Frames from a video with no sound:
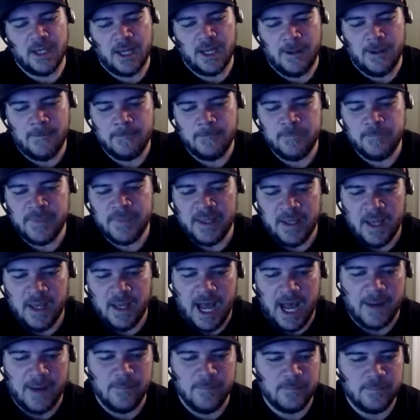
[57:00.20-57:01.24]
Um,
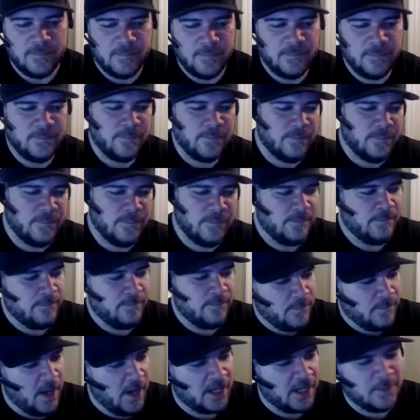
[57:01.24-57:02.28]
I'm
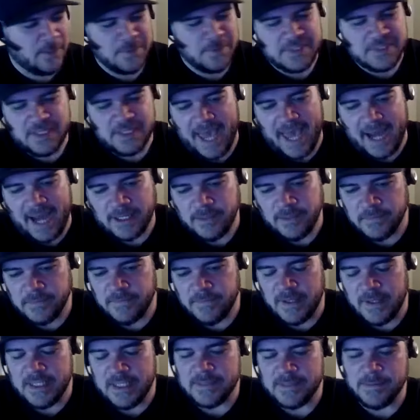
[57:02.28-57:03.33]
100% active on
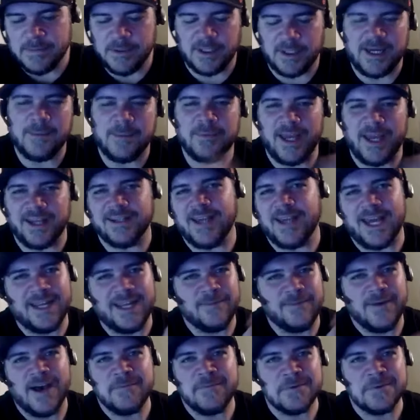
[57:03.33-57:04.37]
Facebook. I'm like
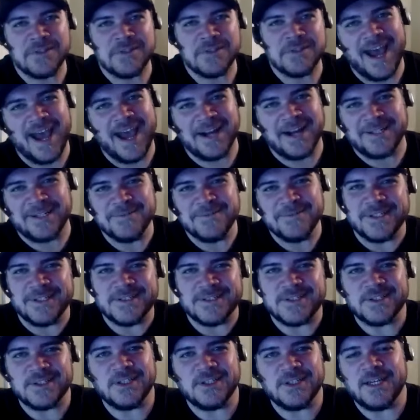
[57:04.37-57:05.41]
95% active on
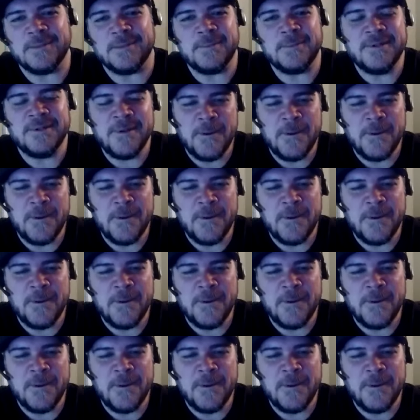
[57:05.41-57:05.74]
Instagram.